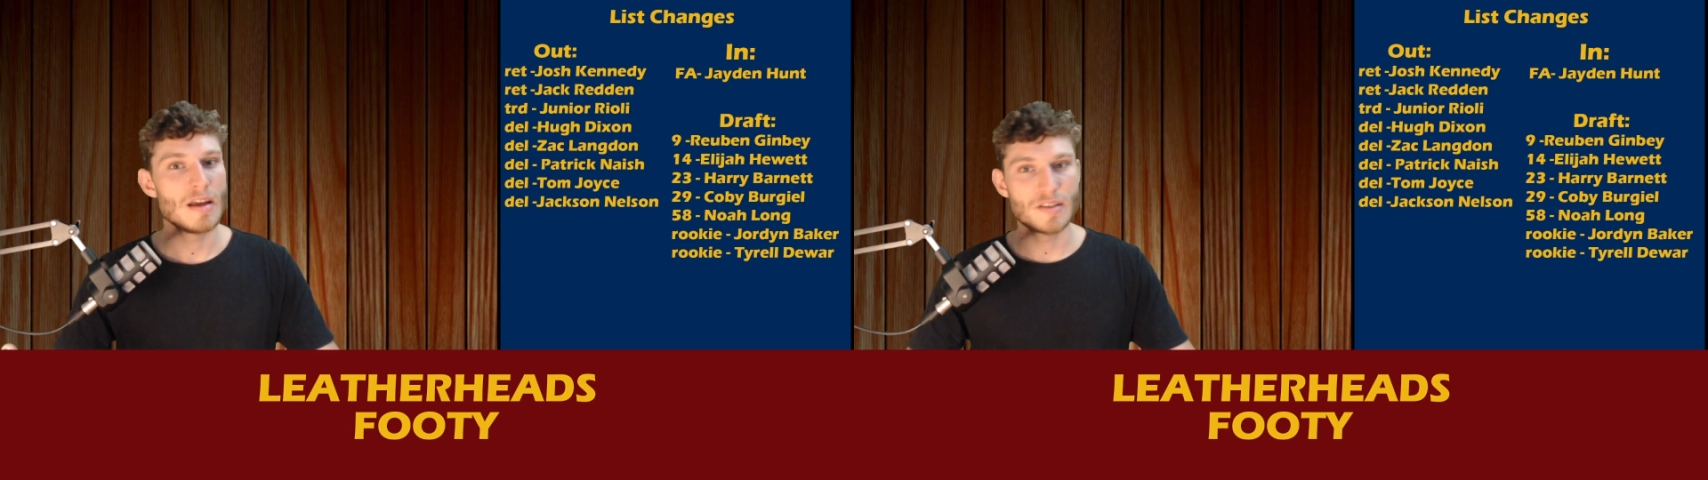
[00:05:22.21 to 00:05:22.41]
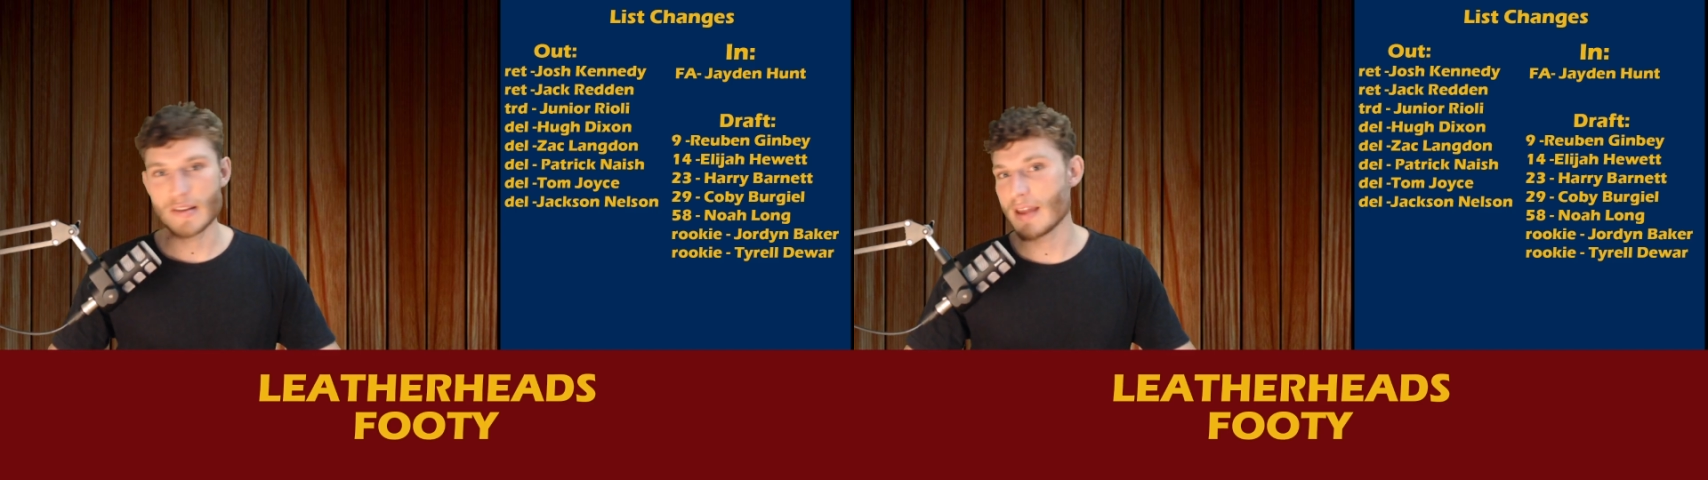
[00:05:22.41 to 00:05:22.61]

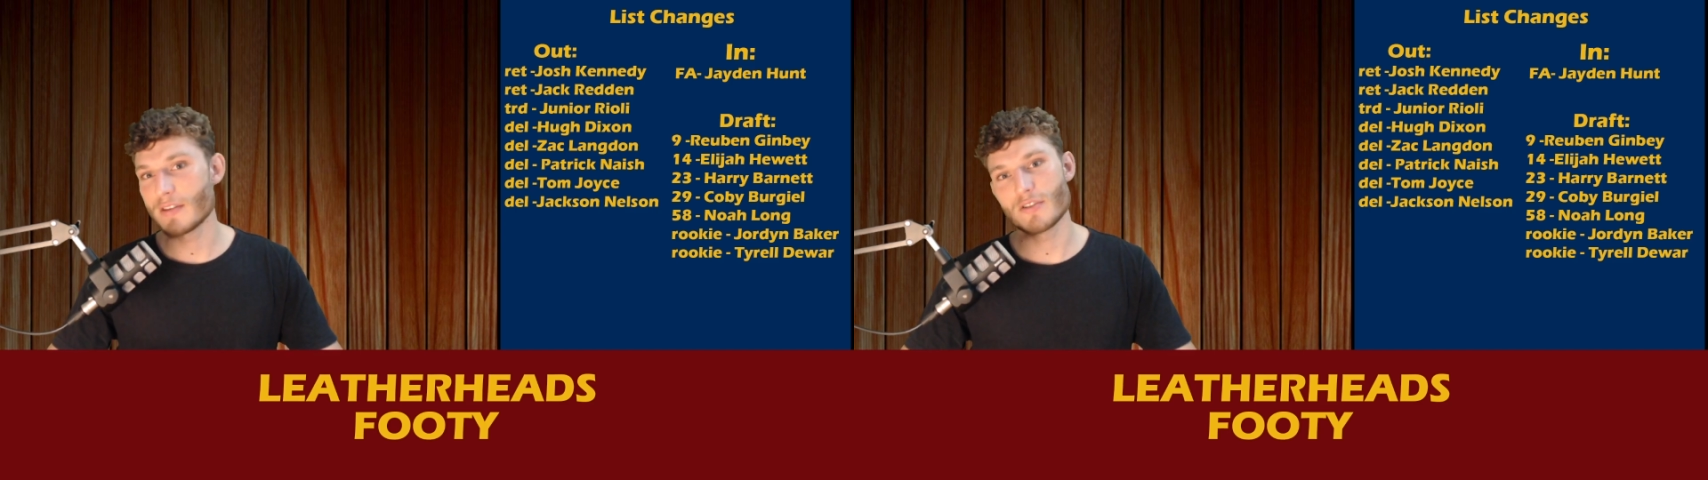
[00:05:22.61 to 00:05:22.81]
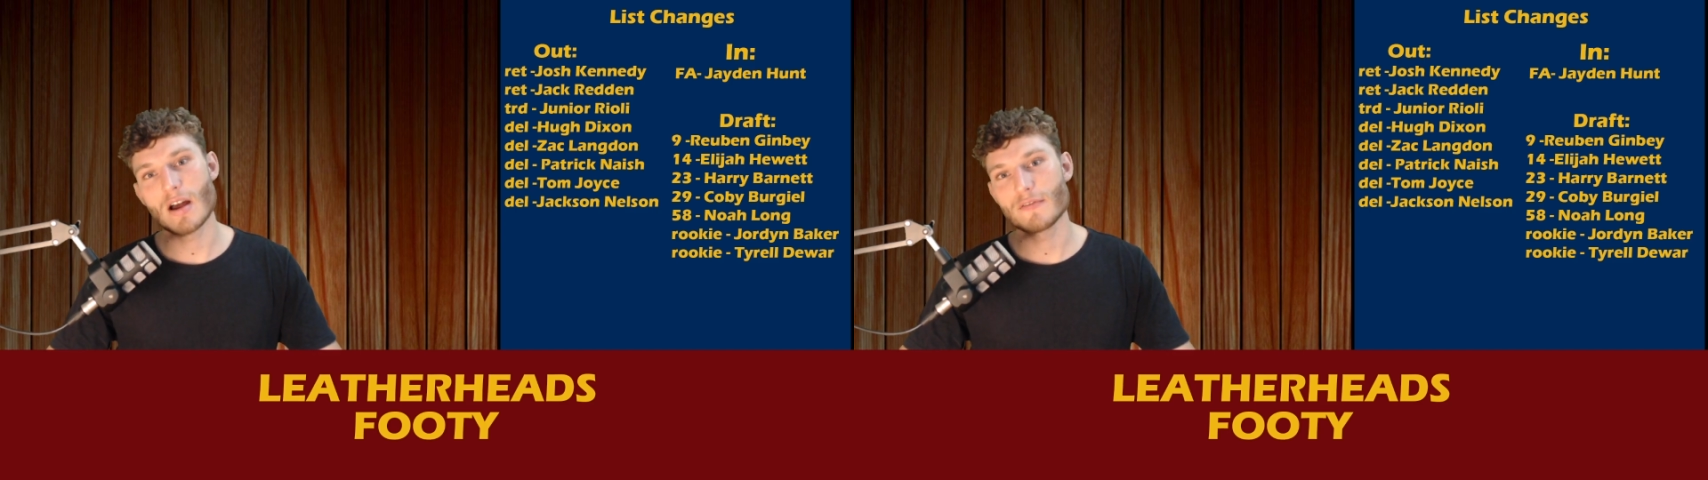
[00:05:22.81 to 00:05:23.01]
just hit
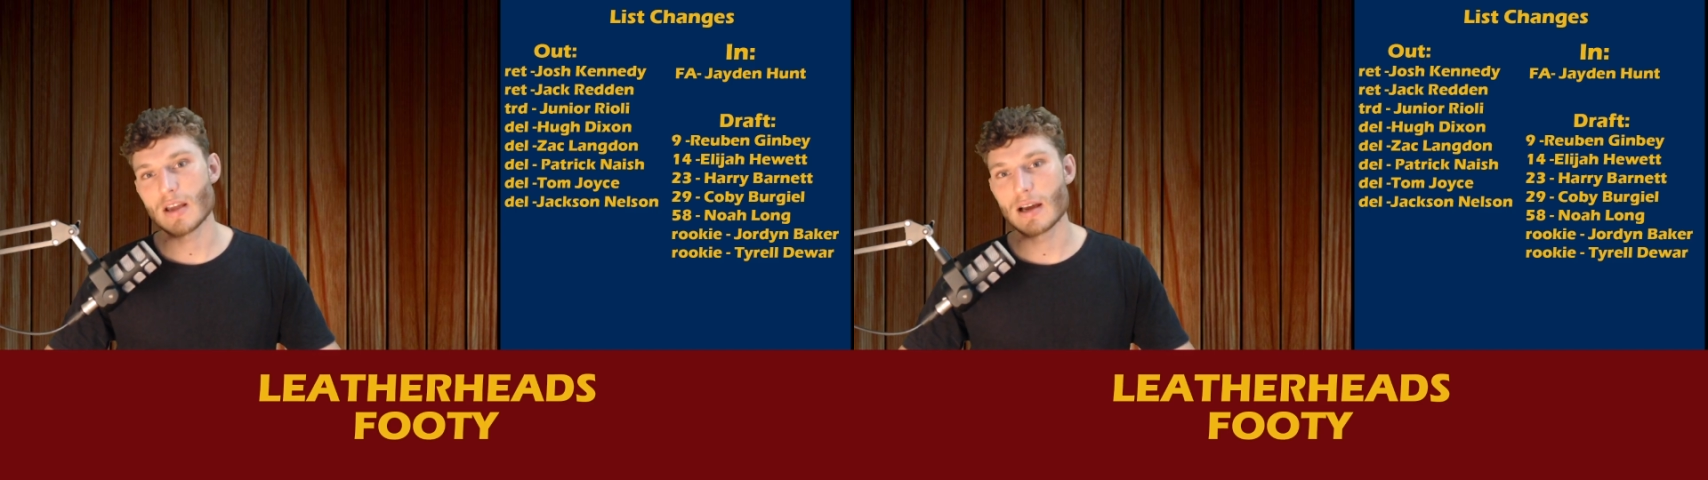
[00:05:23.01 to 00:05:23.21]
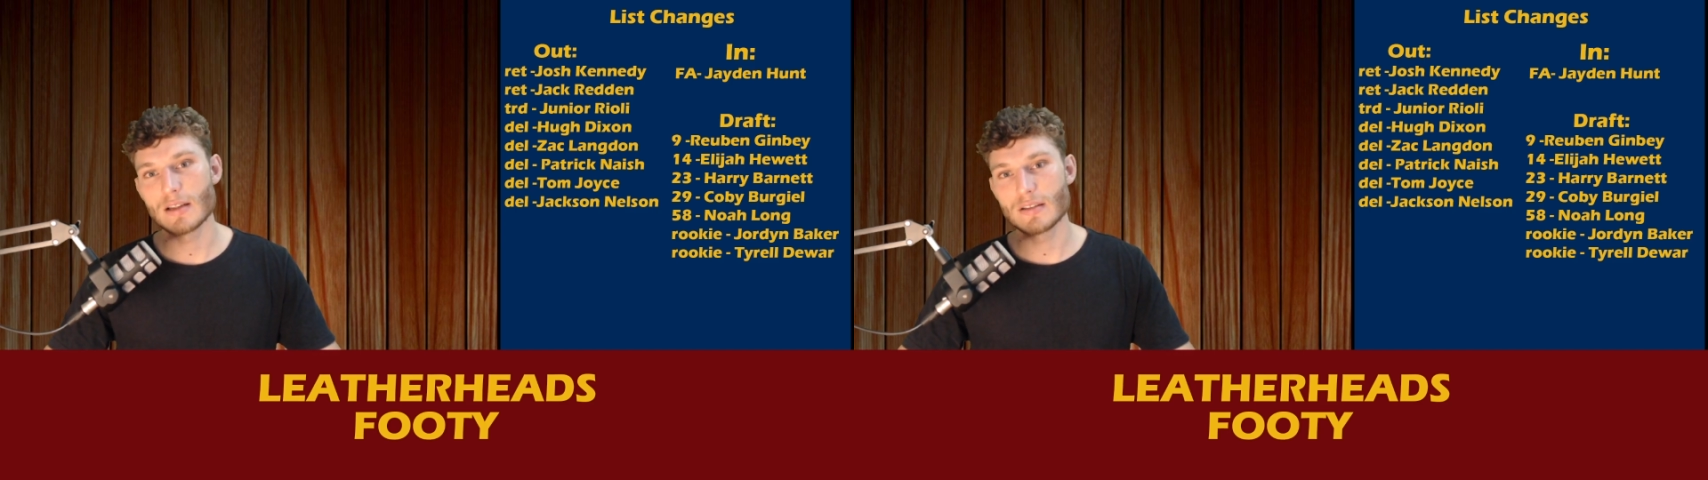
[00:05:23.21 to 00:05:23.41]
the draft
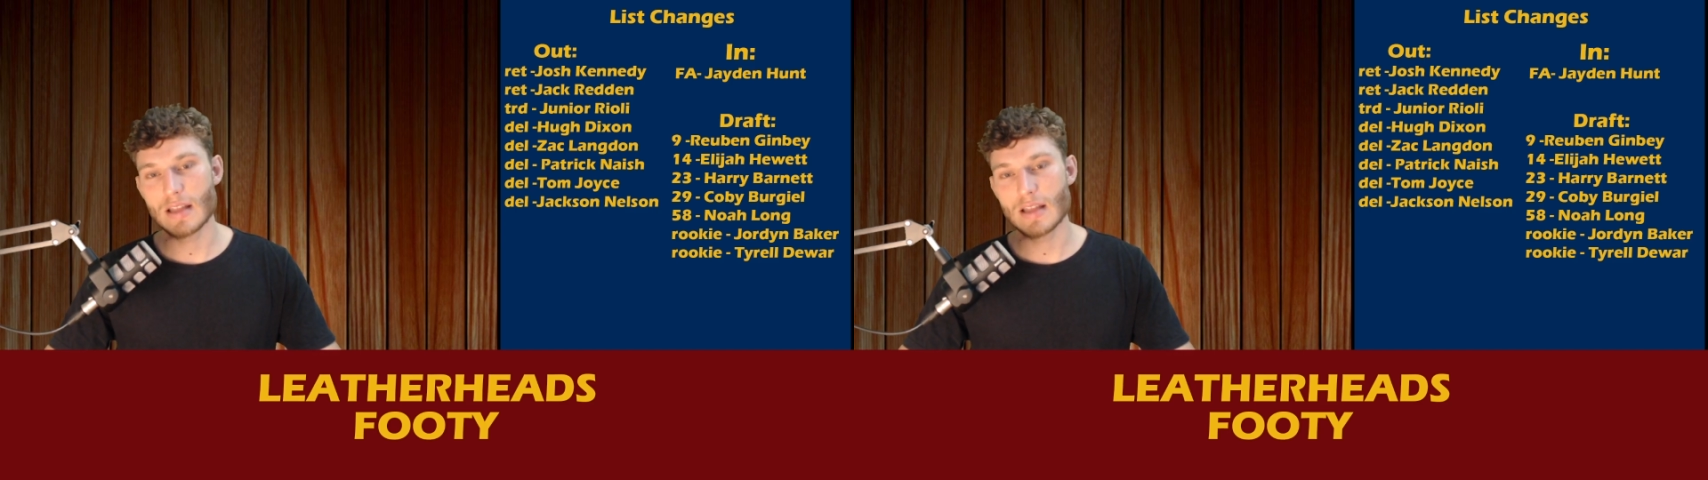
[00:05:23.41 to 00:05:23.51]
hard.